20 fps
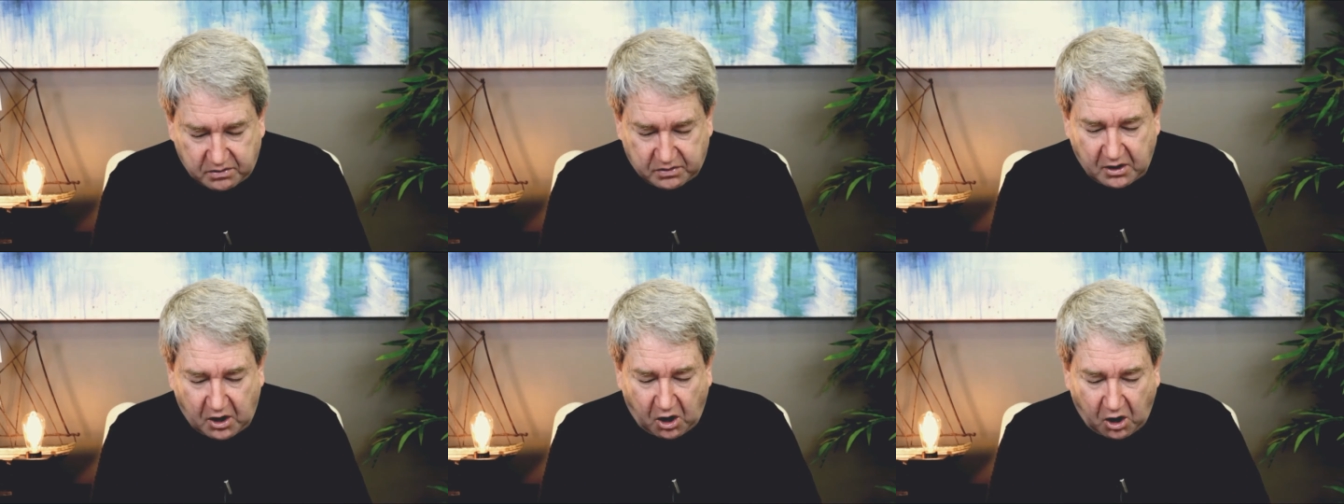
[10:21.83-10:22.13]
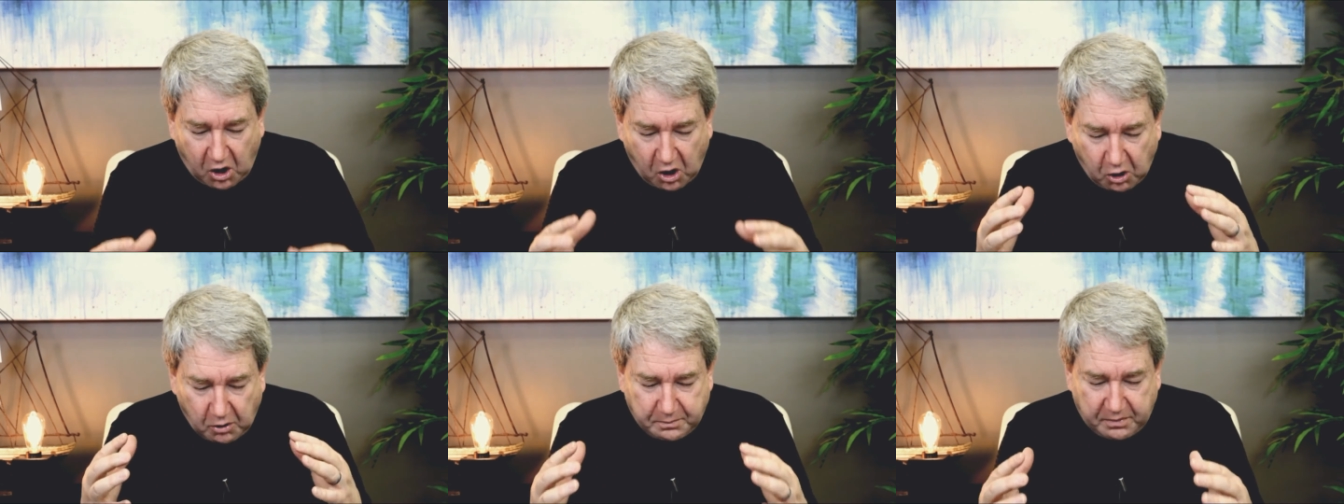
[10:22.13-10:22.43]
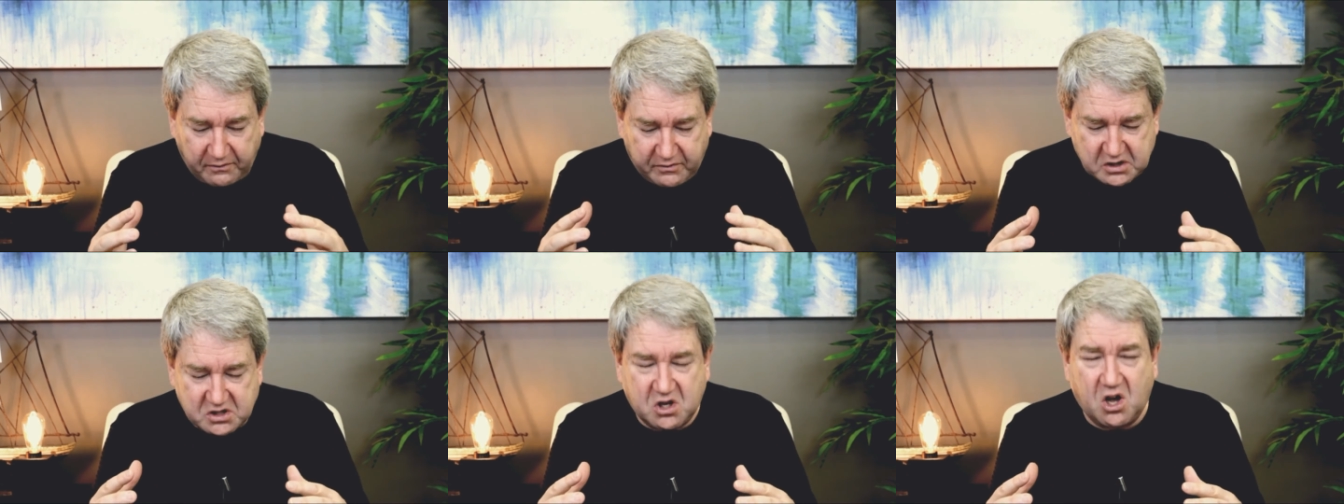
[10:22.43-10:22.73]
The hope
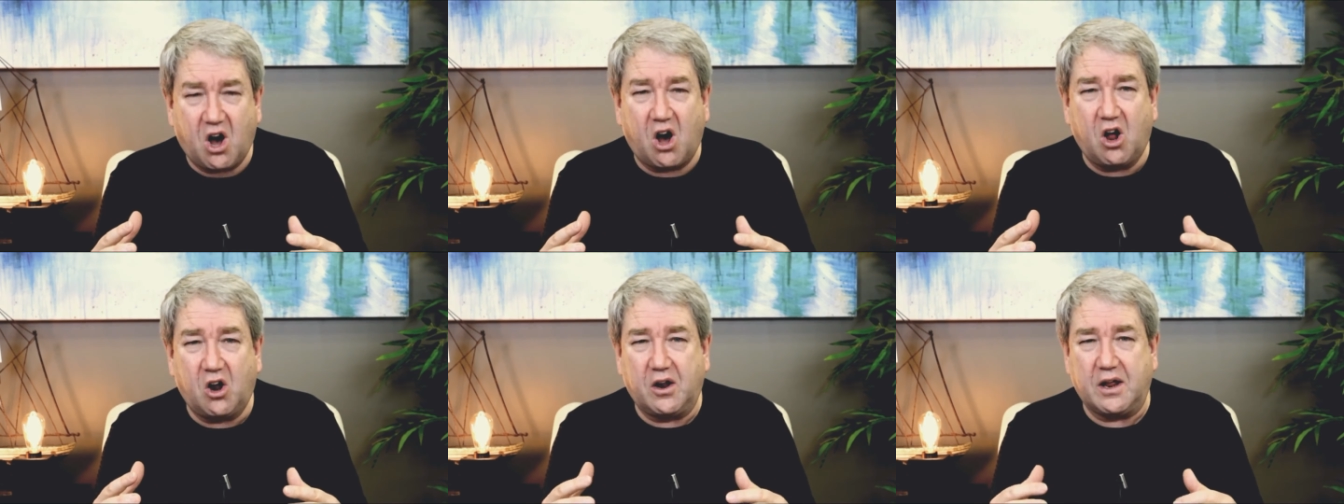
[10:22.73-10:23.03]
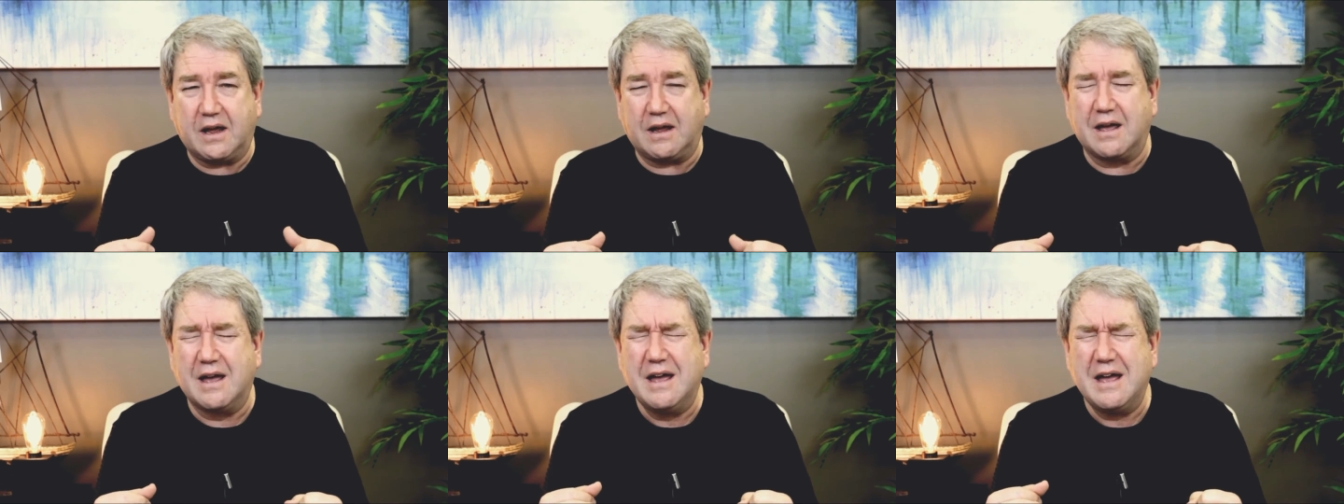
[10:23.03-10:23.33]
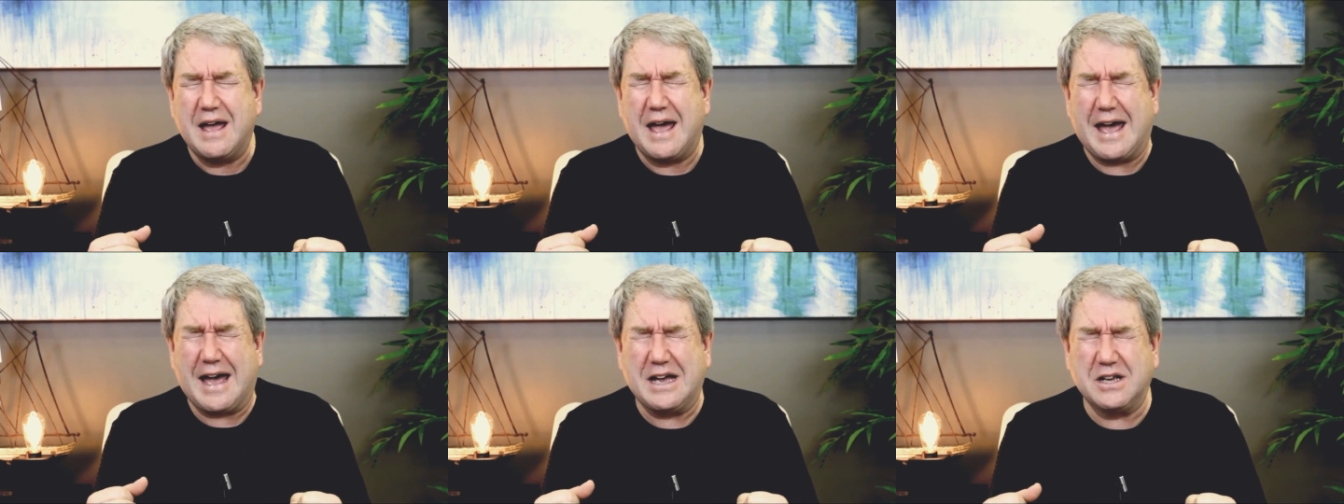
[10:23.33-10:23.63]
of his calling
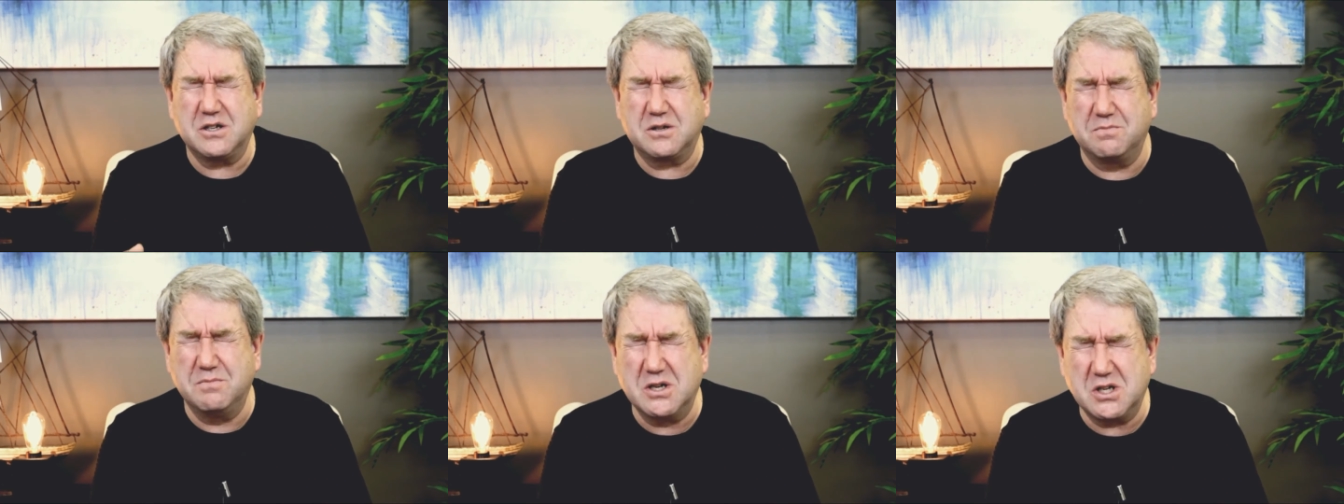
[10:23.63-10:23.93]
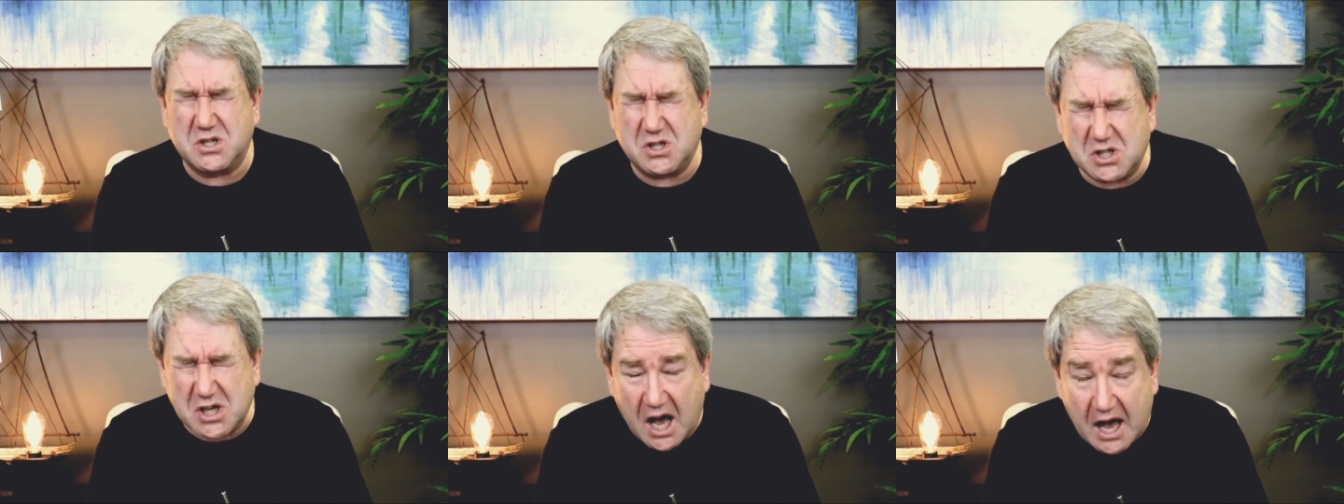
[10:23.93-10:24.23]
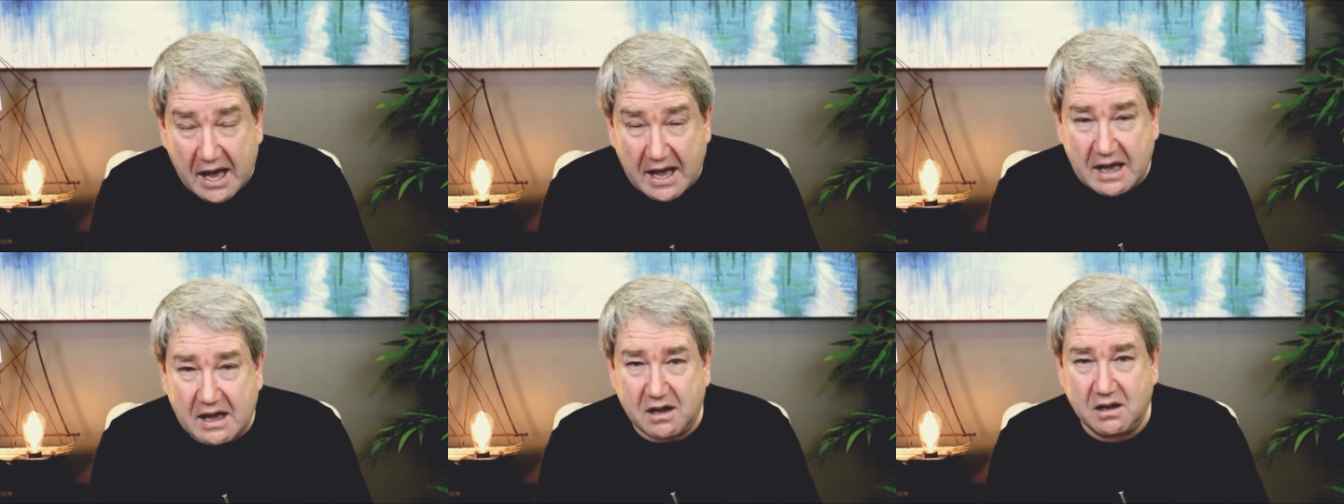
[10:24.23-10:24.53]
as
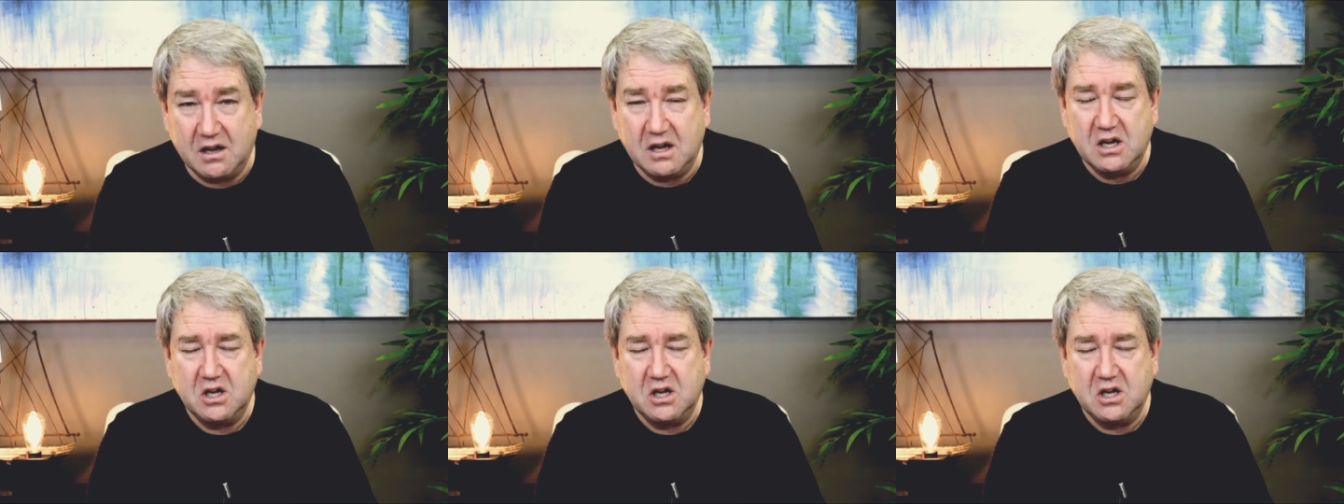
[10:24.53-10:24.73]
Messiah